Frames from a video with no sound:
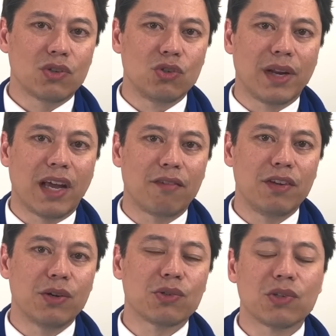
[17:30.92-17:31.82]
2.5
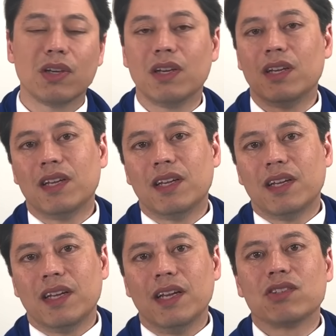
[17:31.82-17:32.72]
years?
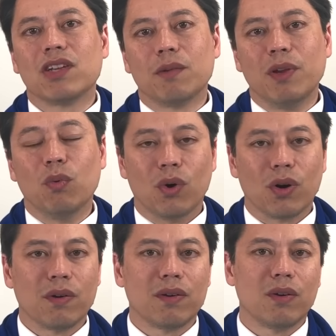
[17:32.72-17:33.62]
It's going to be
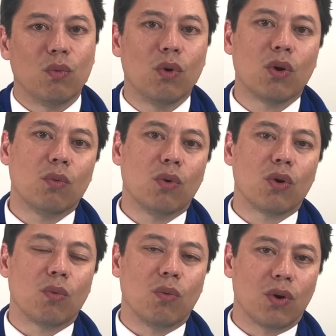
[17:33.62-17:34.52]
war, war,
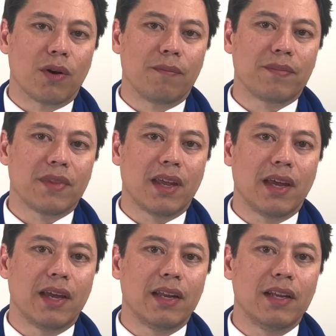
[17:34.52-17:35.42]
war, war,
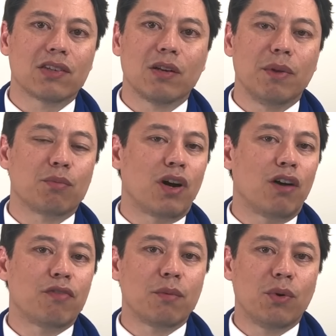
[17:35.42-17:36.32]
and it's going to be
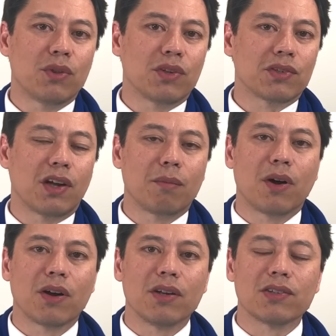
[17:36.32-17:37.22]
profitable, and the stock
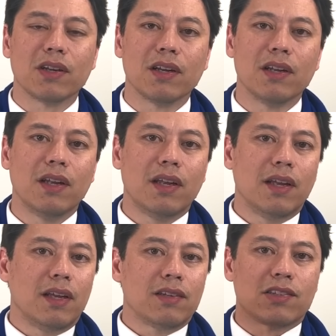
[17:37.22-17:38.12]
market's going to
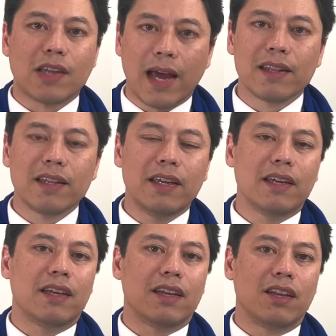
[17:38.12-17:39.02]

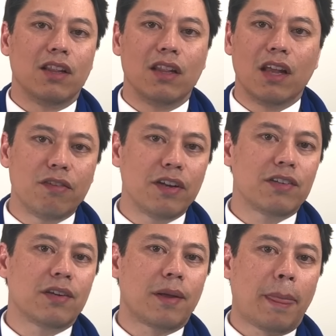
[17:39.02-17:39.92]
sadly love
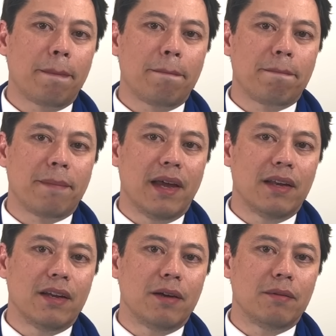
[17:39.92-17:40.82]
it,
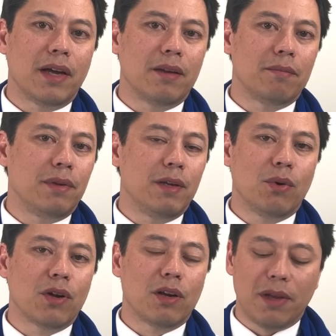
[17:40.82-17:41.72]
and
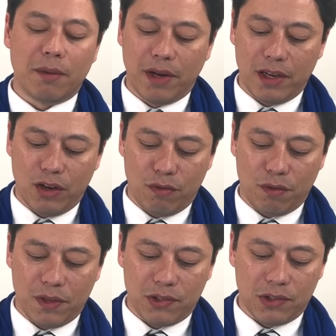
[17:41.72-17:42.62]
people are going to make money off
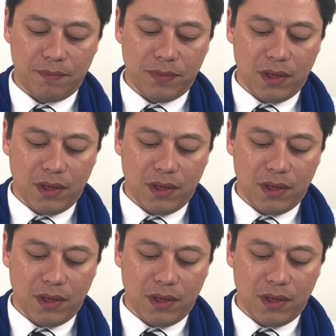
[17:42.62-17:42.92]
of this.